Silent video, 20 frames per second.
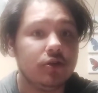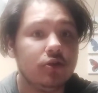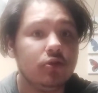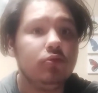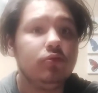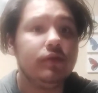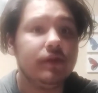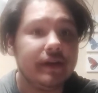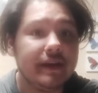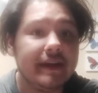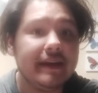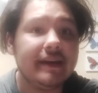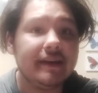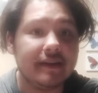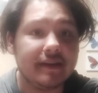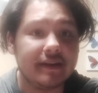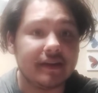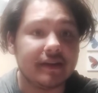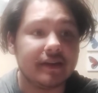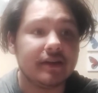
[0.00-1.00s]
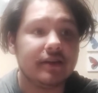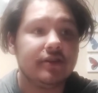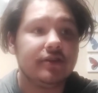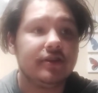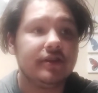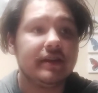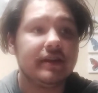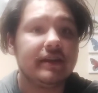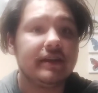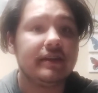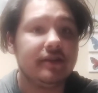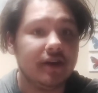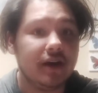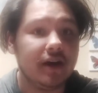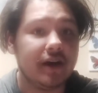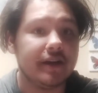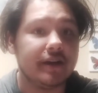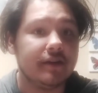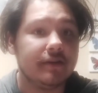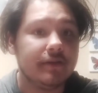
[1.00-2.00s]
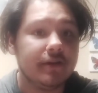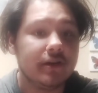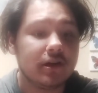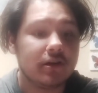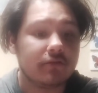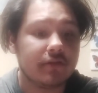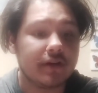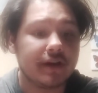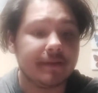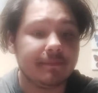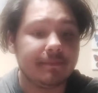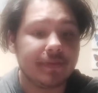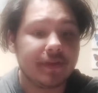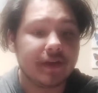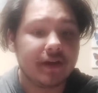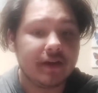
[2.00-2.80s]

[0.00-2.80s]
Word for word: who needed it to get done, right?